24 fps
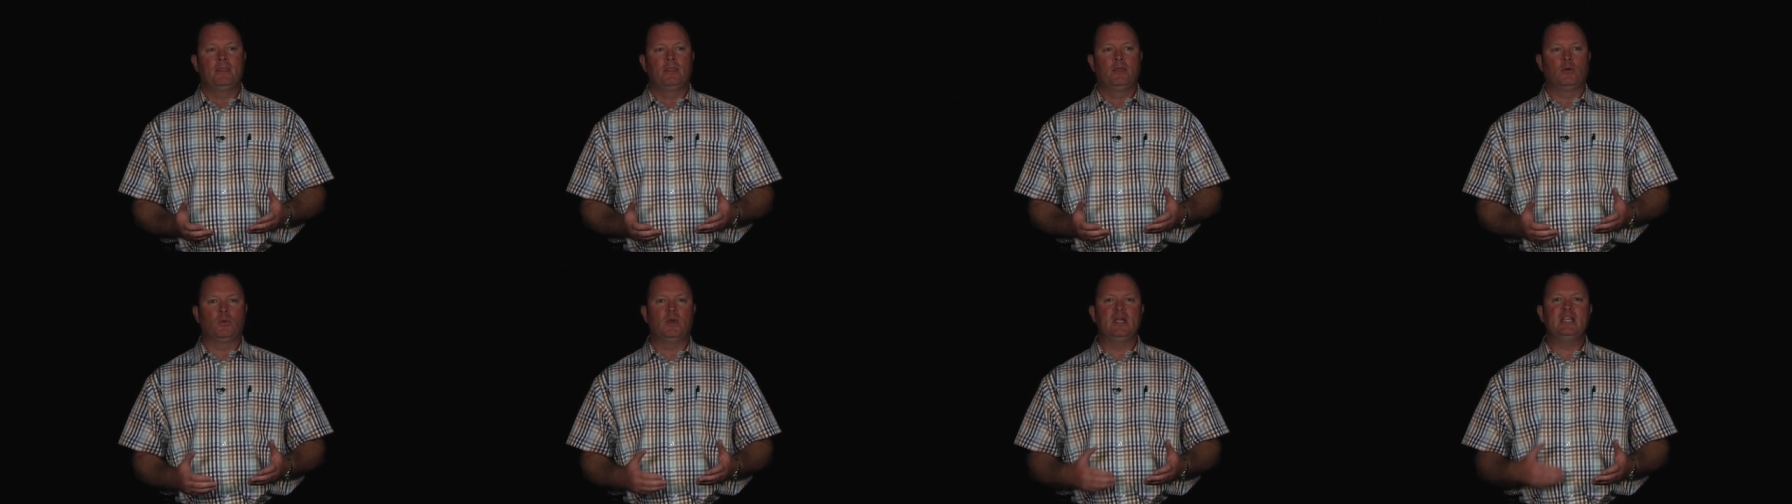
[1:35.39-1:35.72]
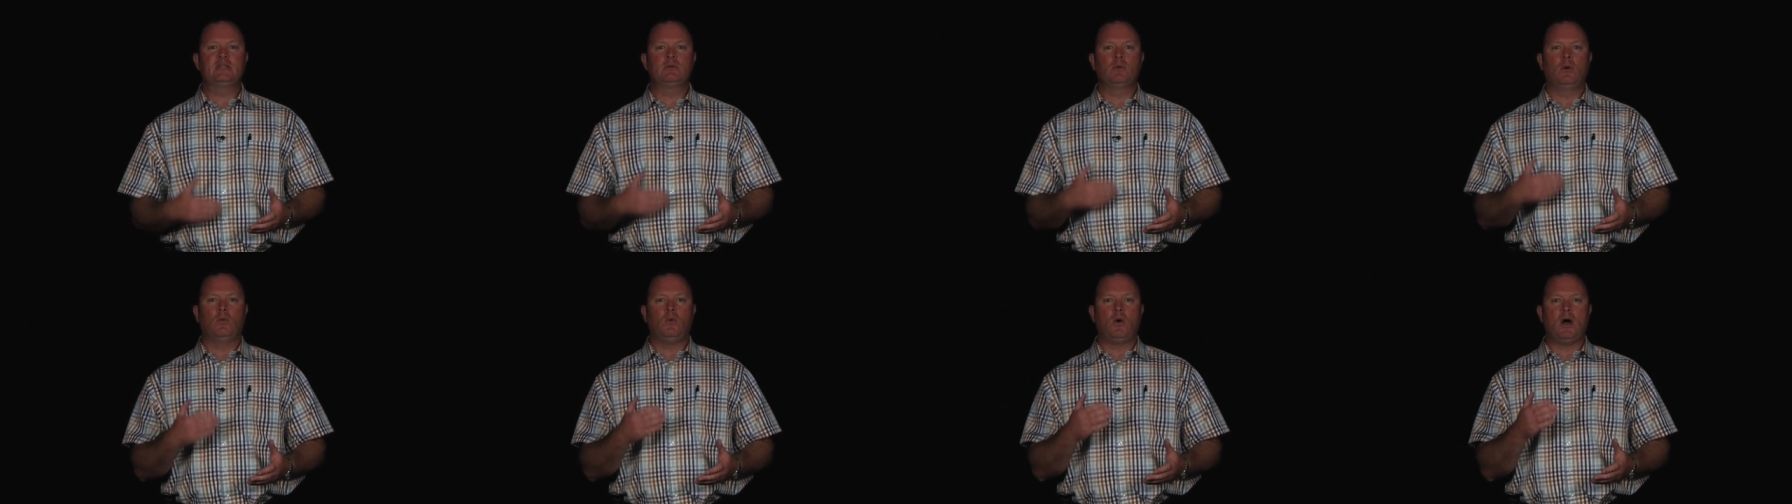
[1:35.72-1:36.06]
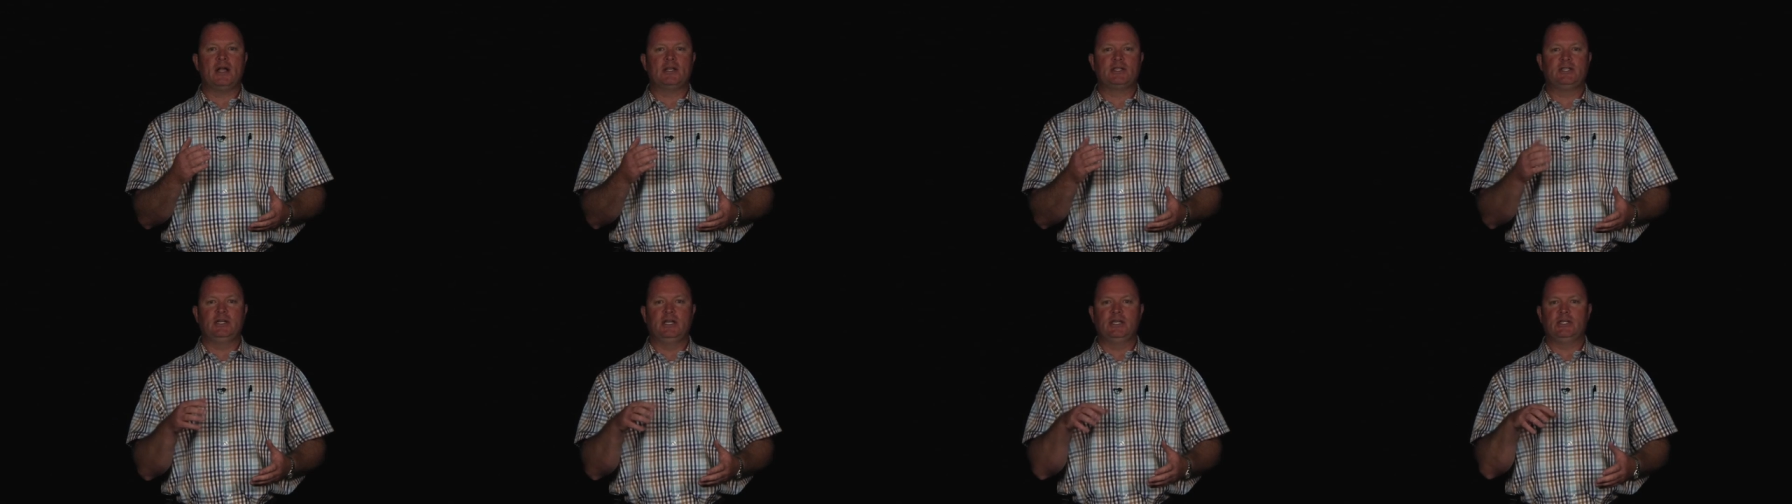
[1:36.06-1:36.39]
The reason we're
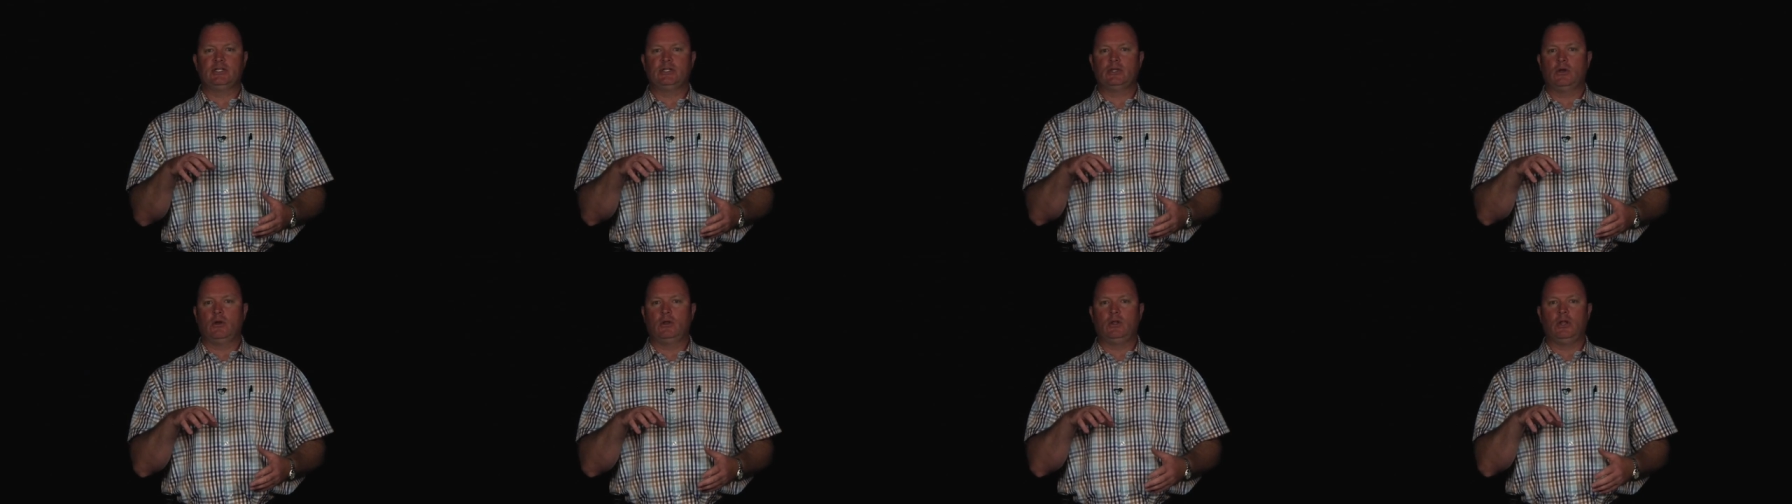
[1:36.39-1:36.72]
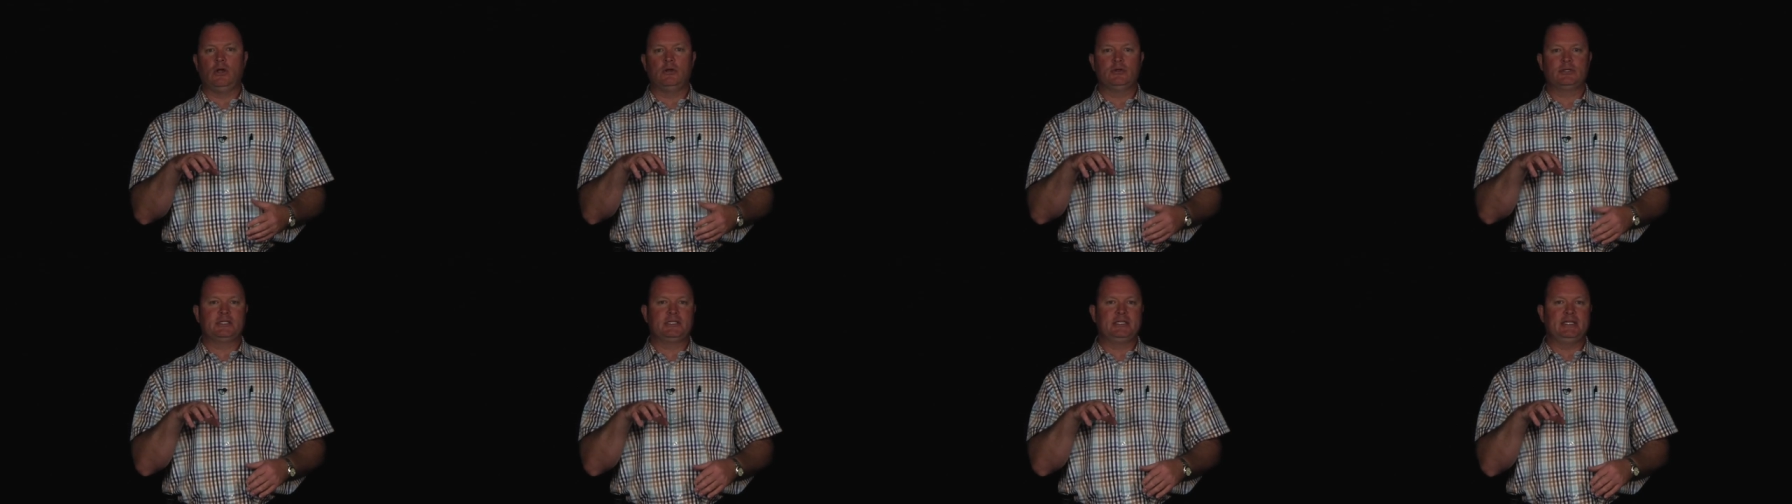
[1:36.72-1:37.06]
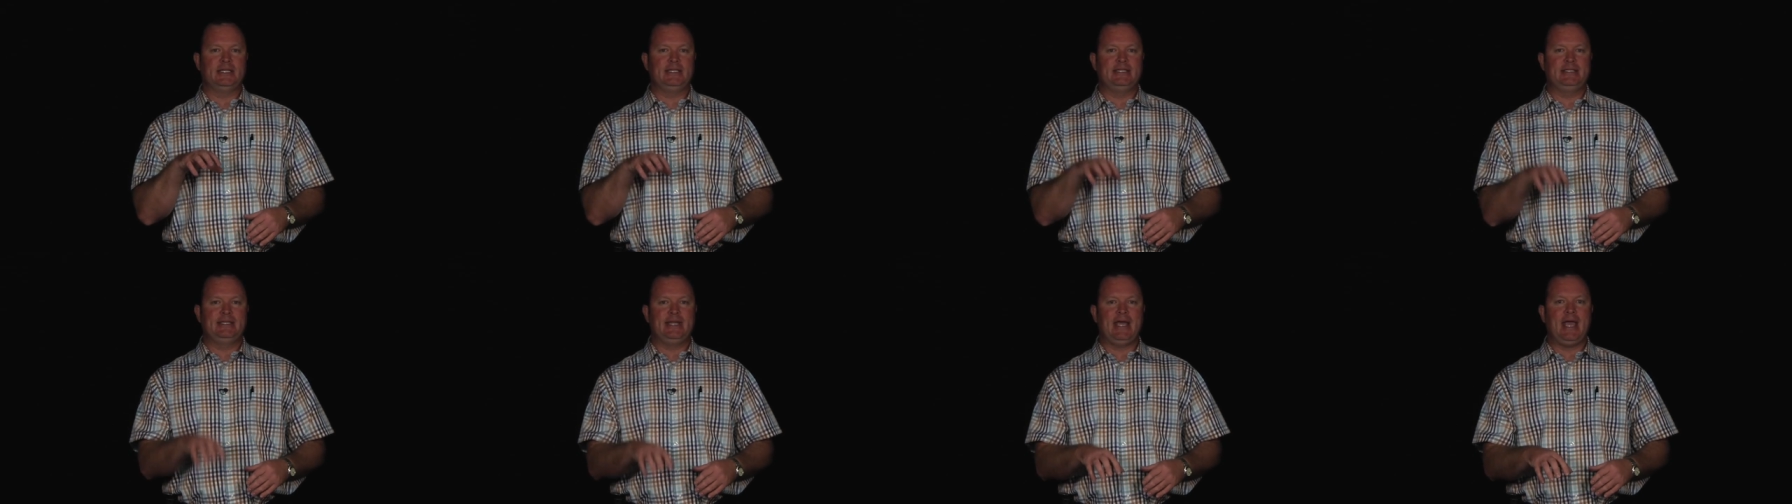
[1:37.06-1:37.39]
watching it so close
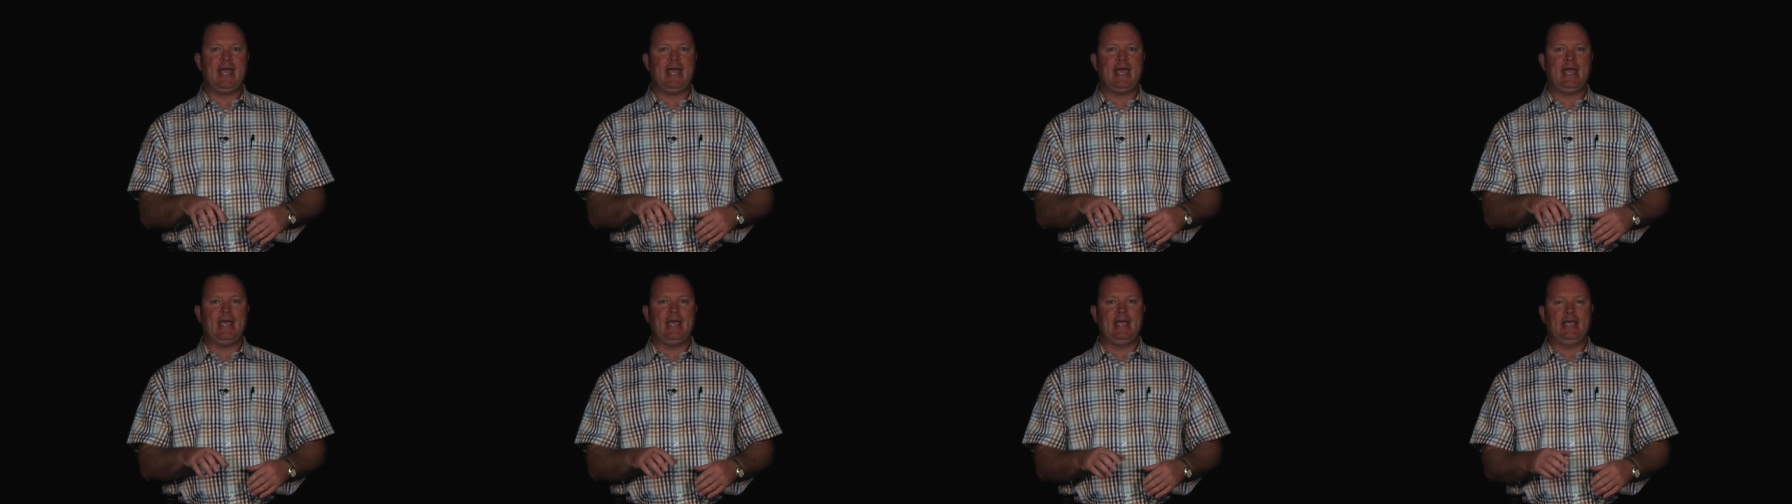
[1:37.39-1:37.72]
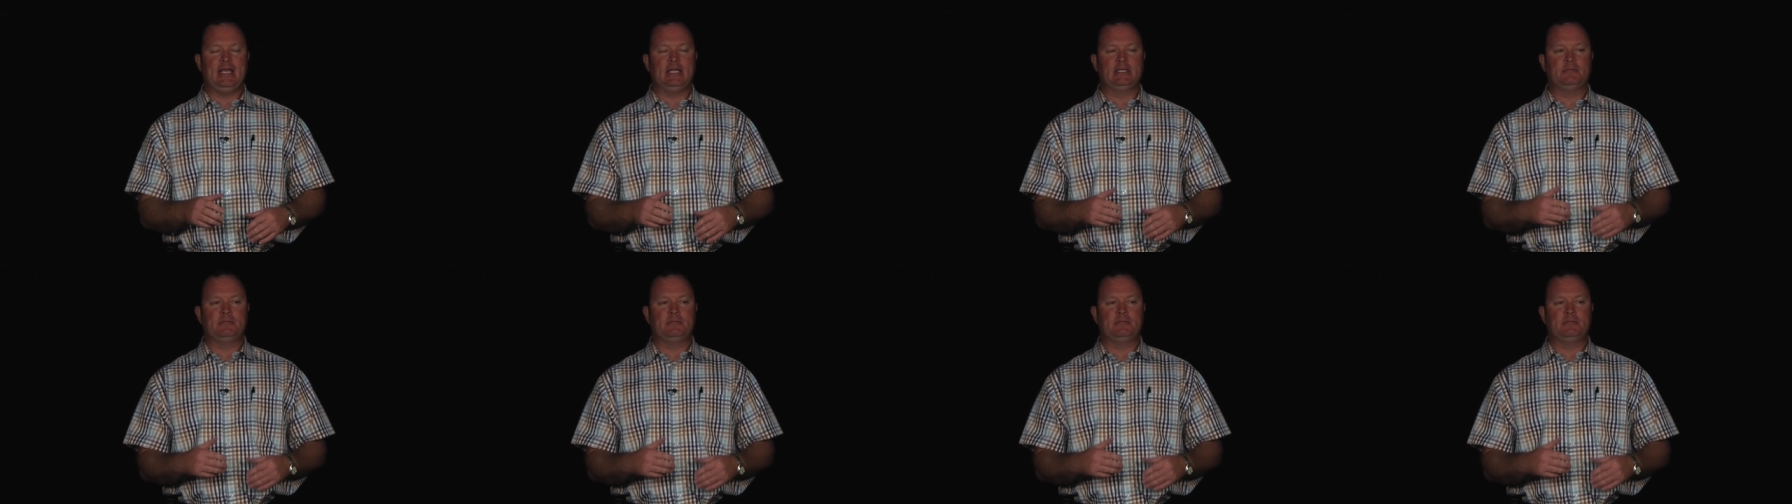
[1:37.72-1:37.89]
today